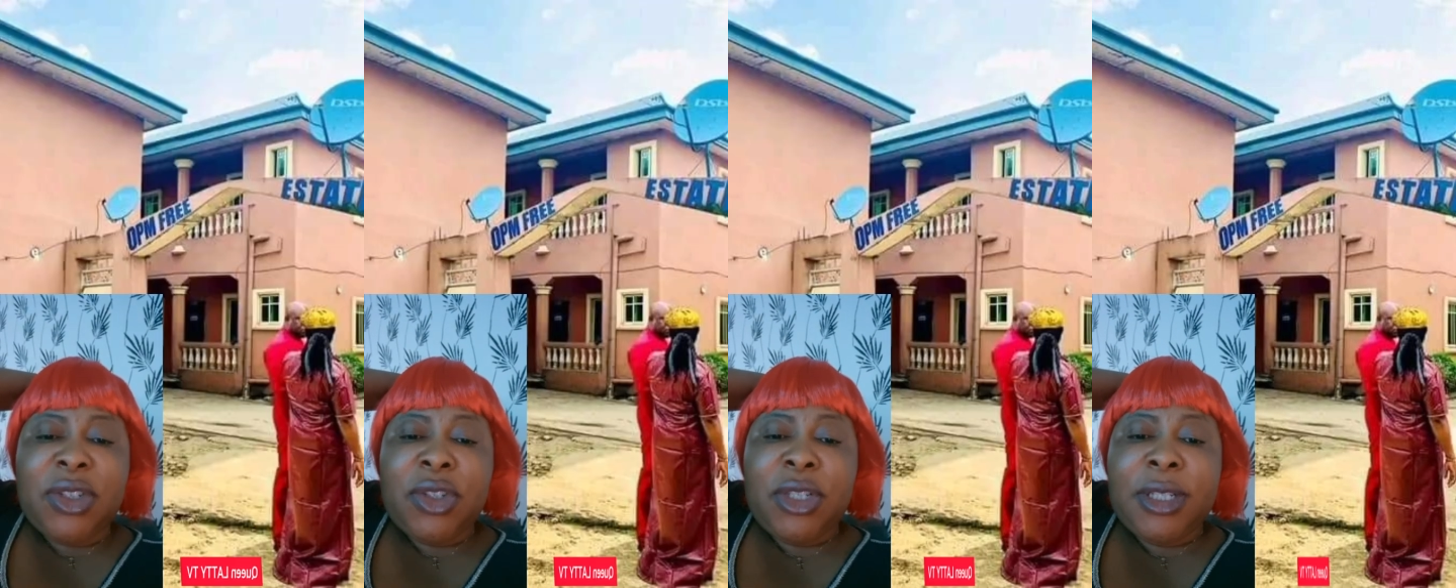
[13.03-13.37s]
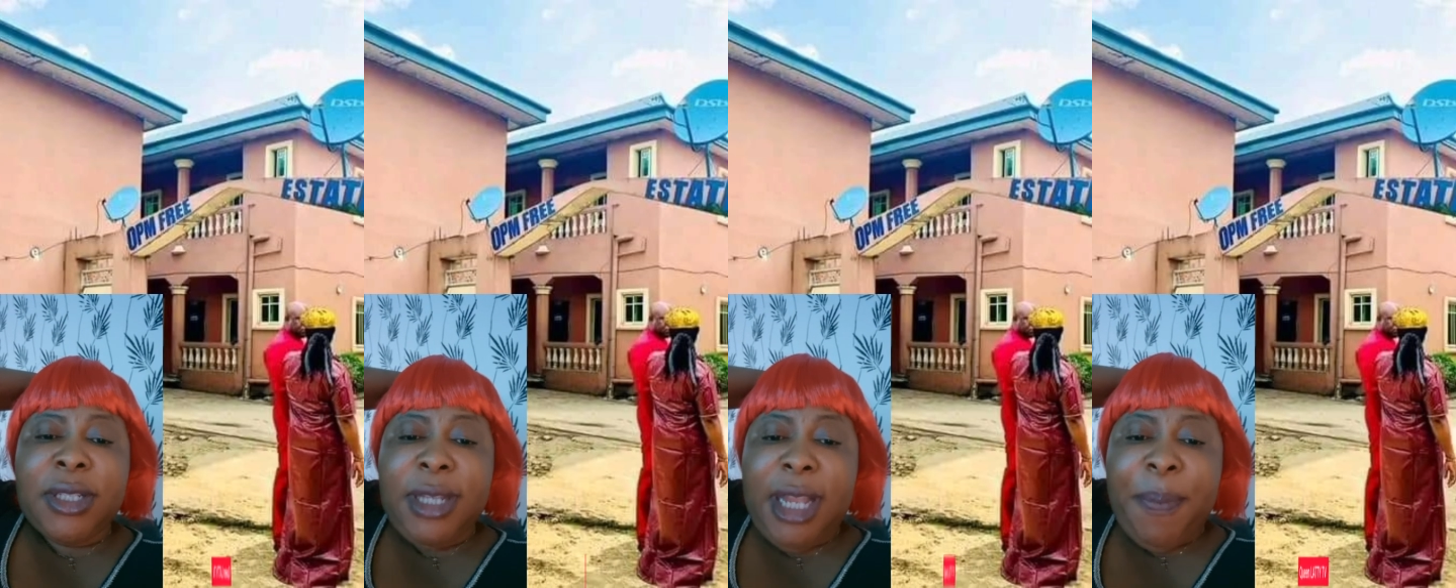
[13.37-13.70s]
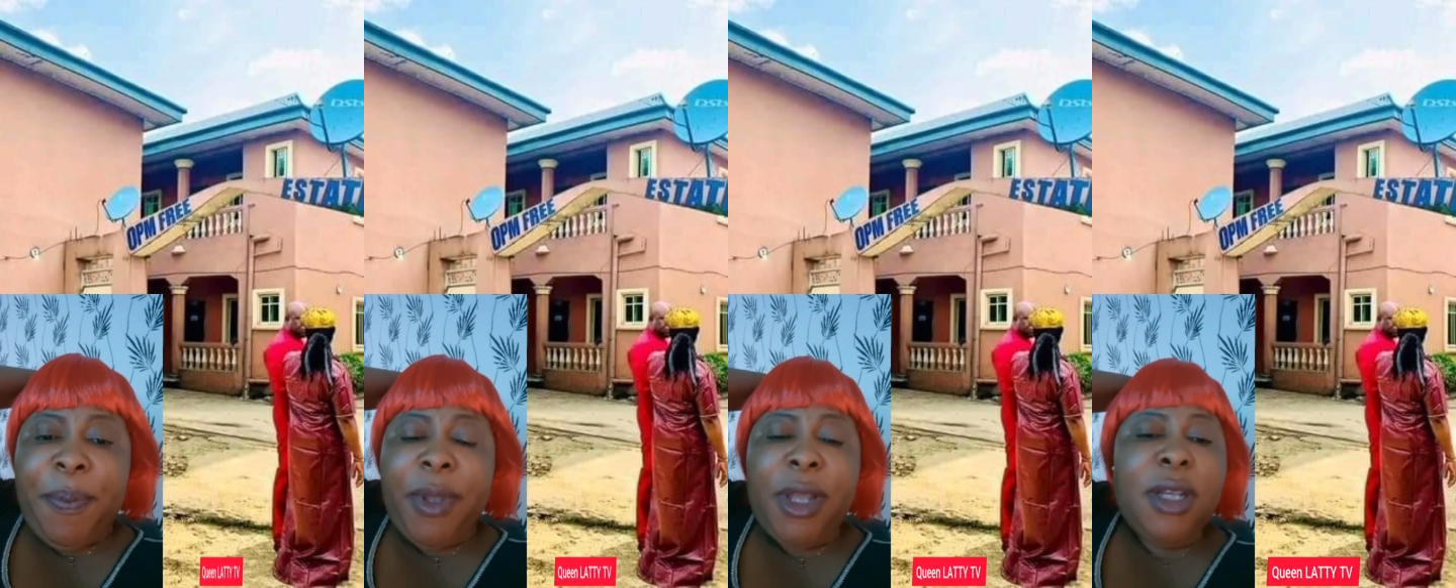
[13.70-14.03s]

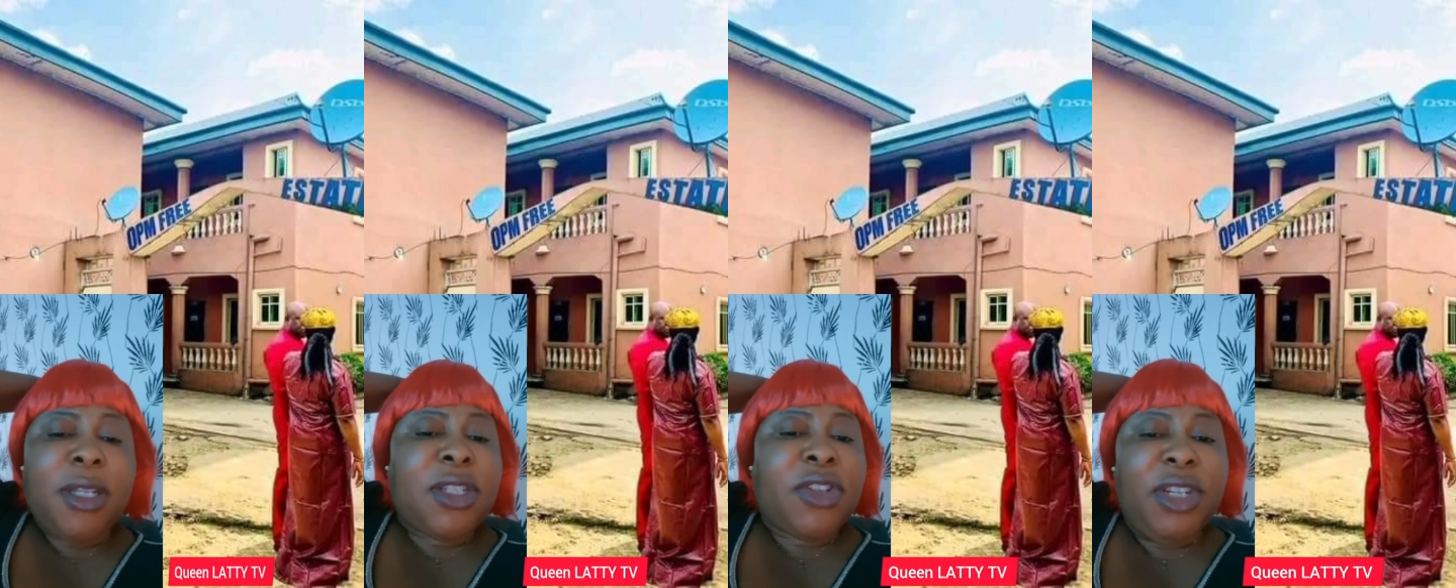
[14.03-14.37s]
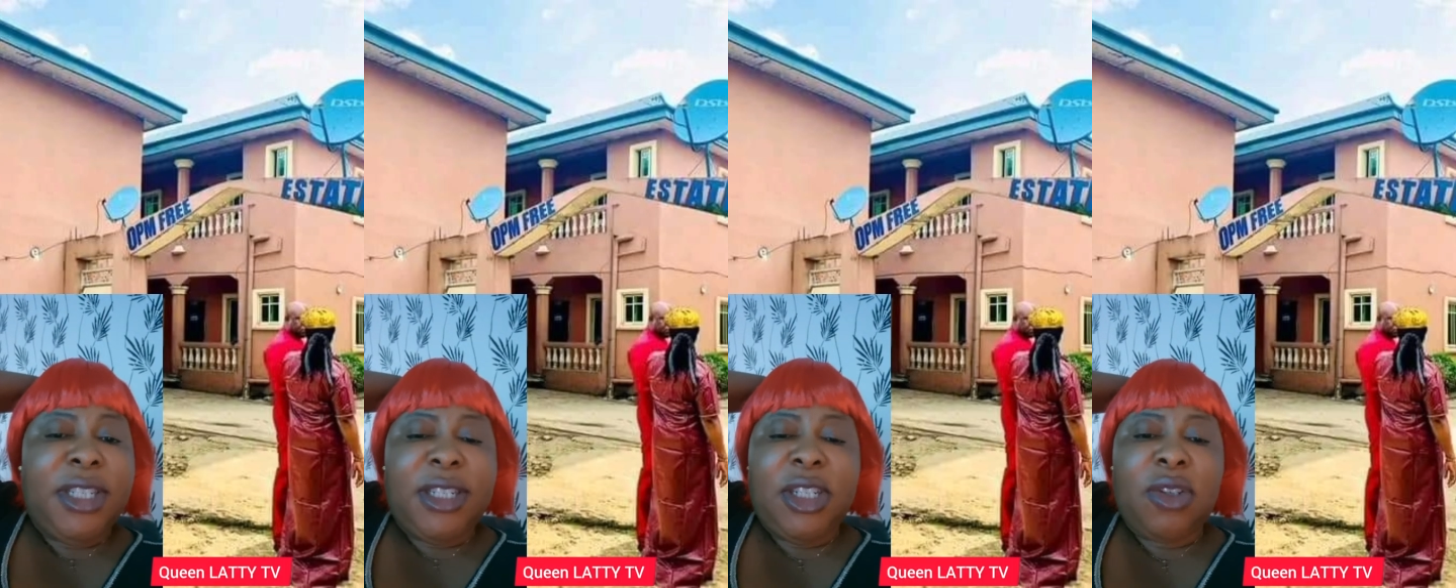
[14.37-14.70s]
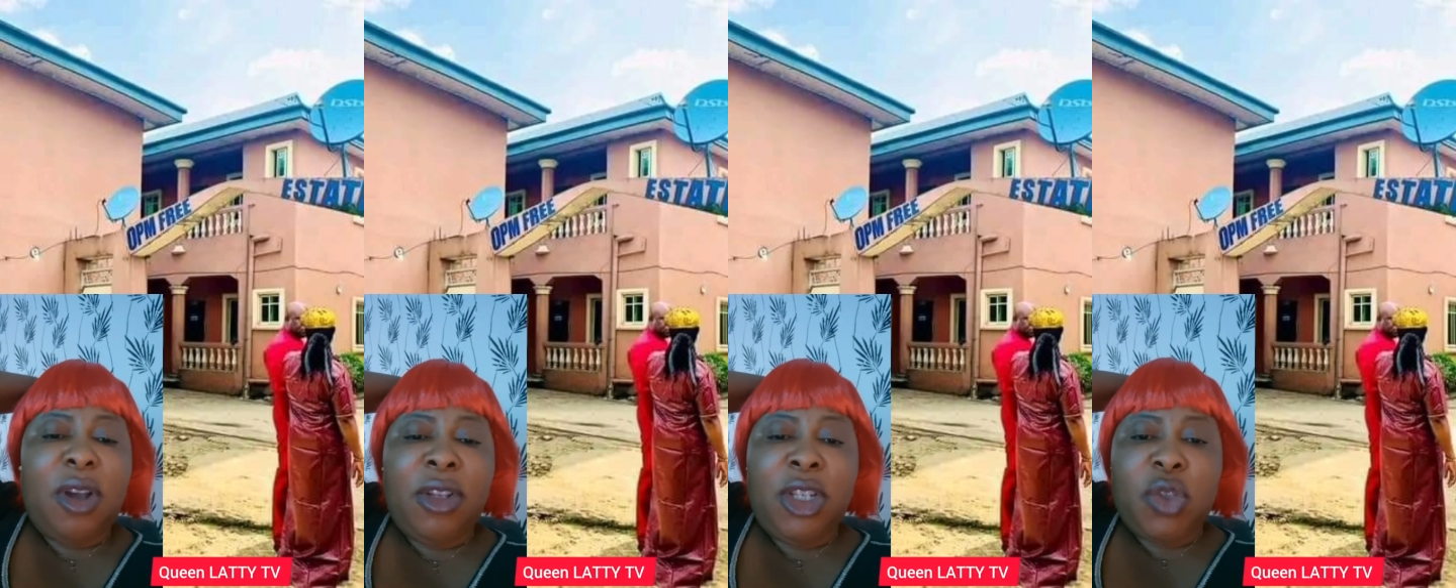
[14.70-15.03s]
sleep streets,
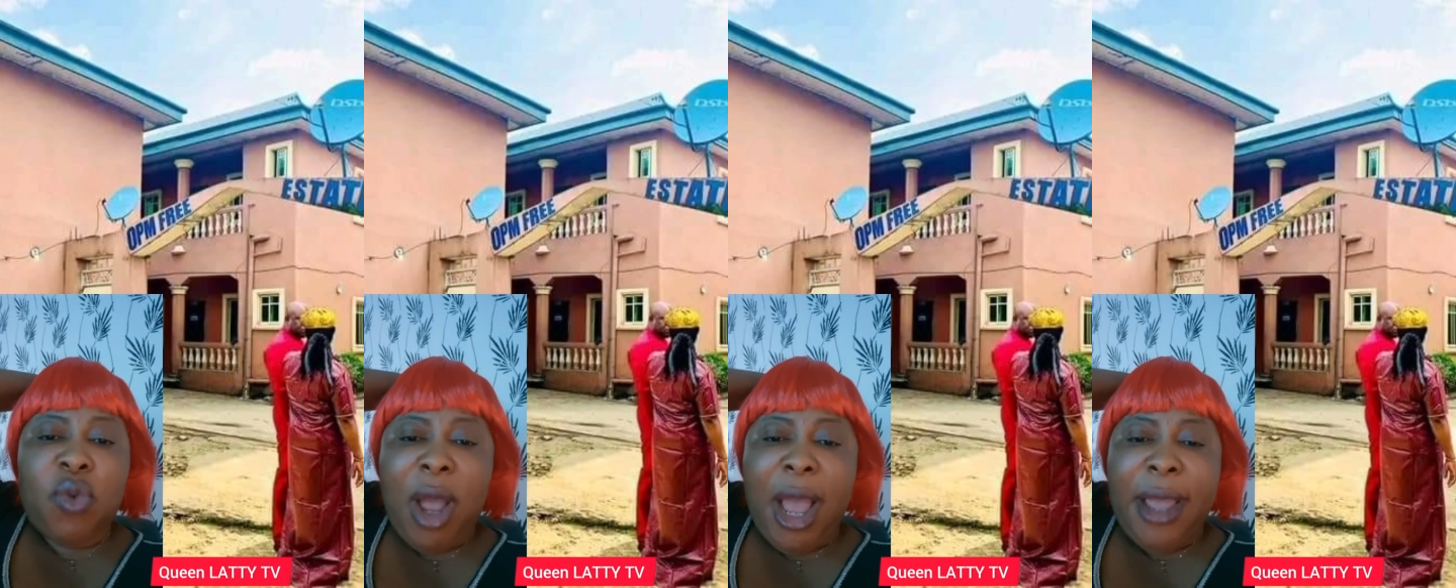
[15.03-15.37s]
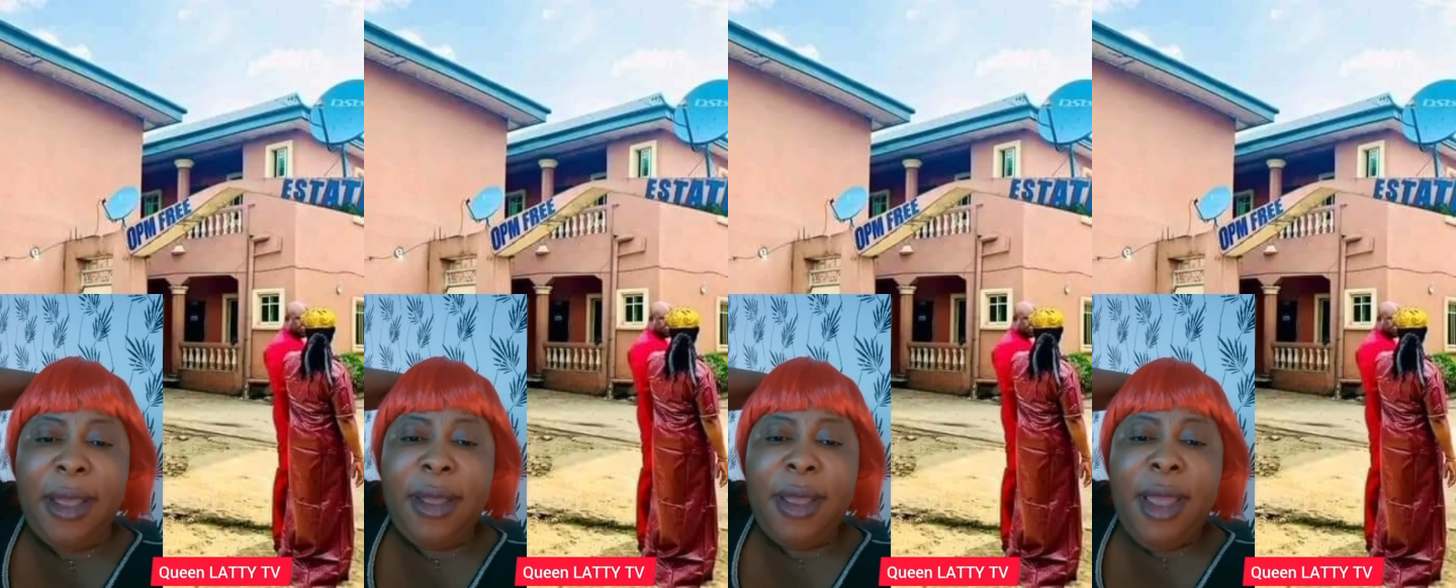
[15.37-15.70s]
is all this why.